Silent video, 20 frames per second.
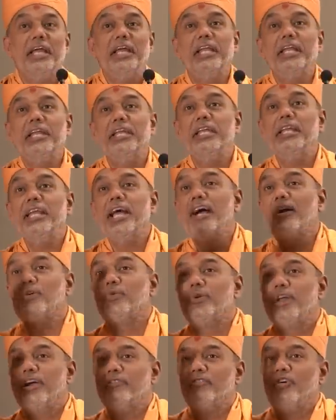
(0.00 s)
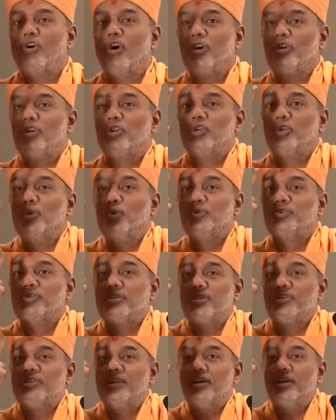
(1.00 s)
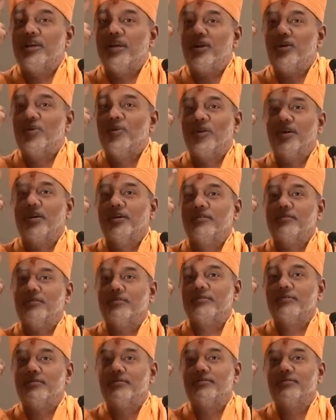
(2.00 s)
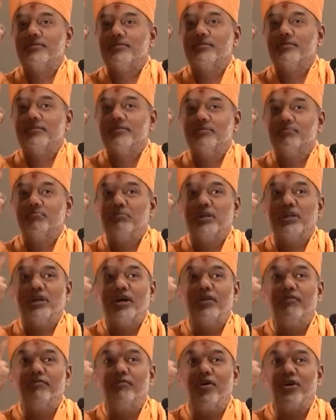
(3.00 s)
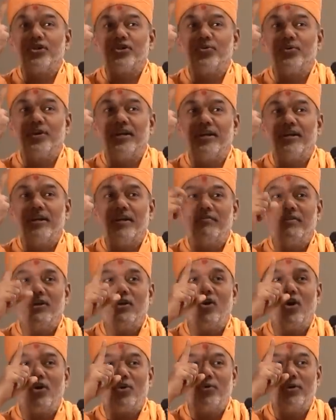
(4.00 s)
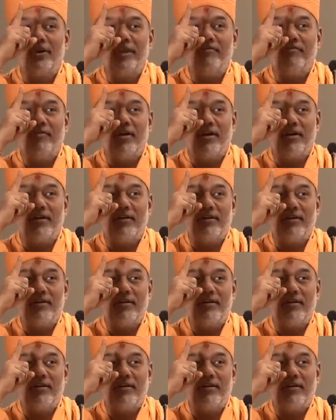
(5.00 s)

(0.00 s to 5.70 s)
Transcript: India could have got two Sachin Tendulkars, but unfortunately, we got only one.